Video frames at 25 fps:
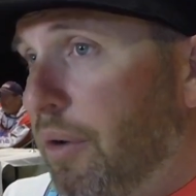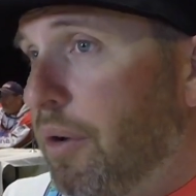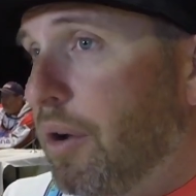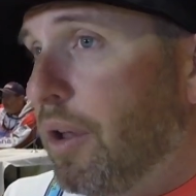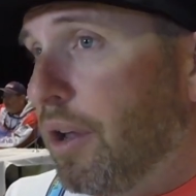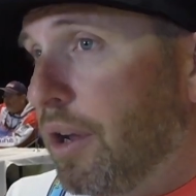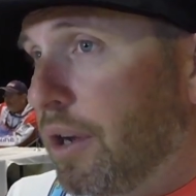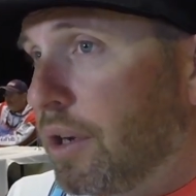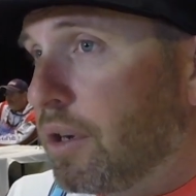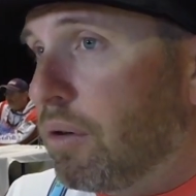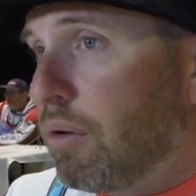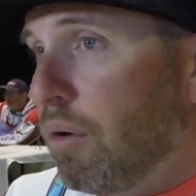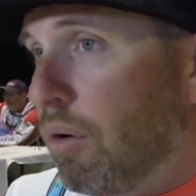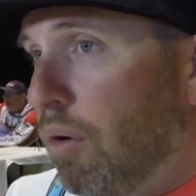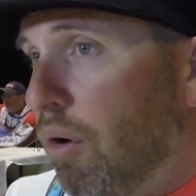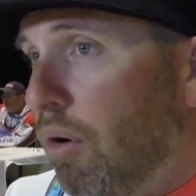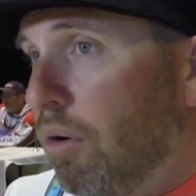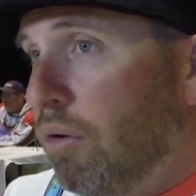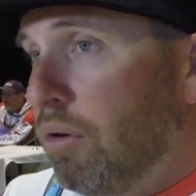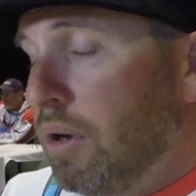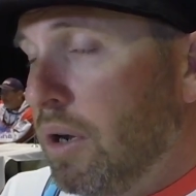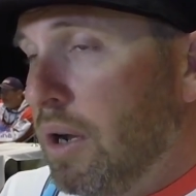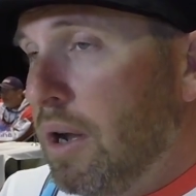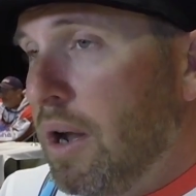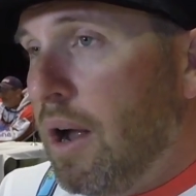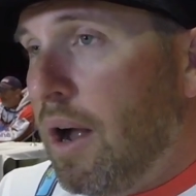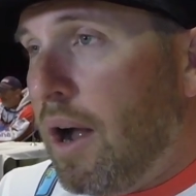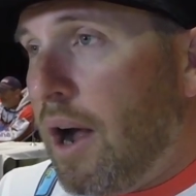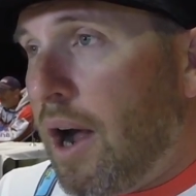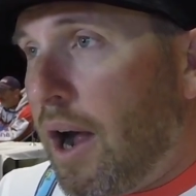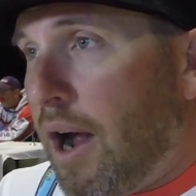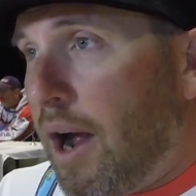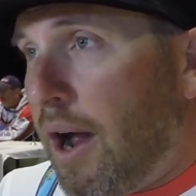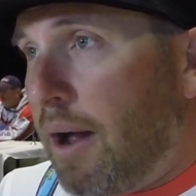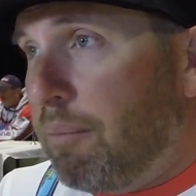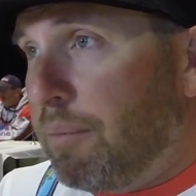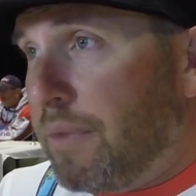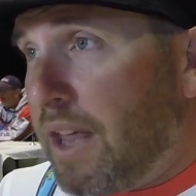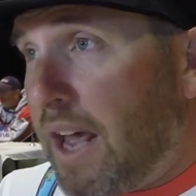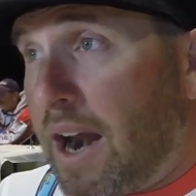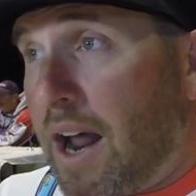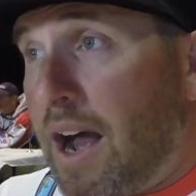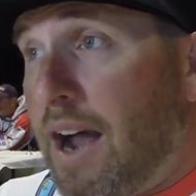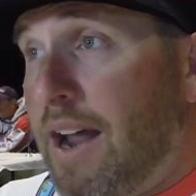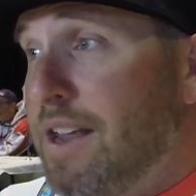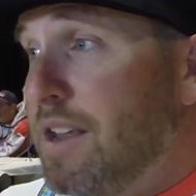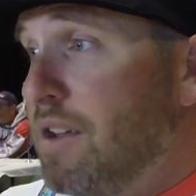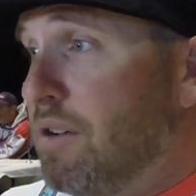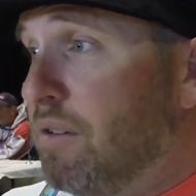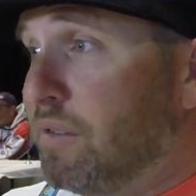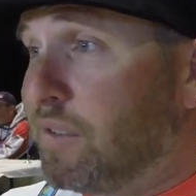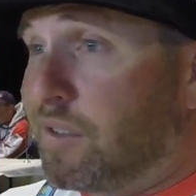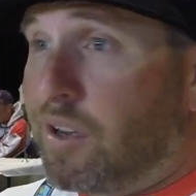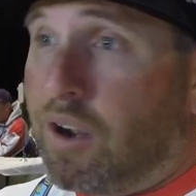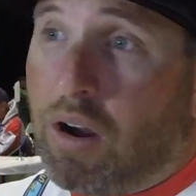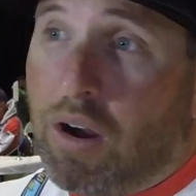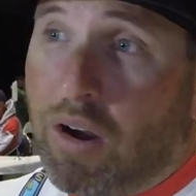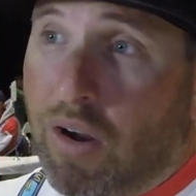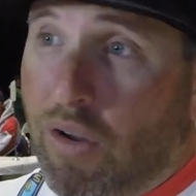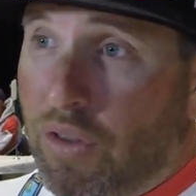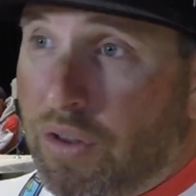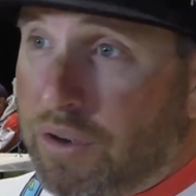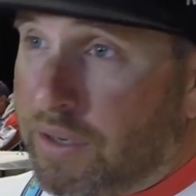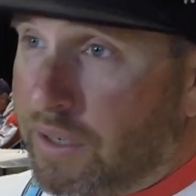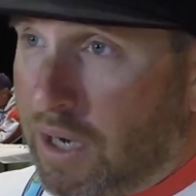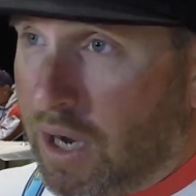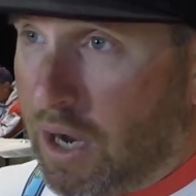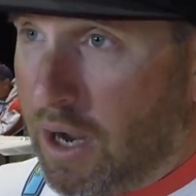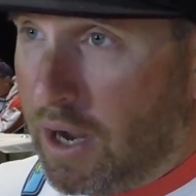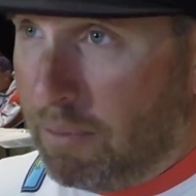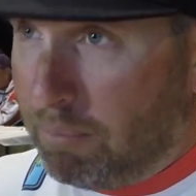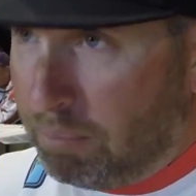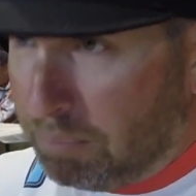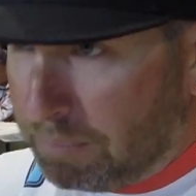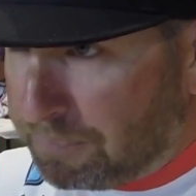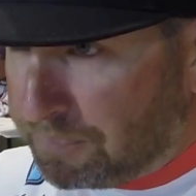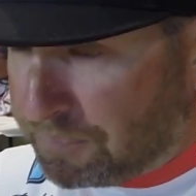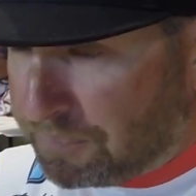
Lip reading: really cool, that I use all the time.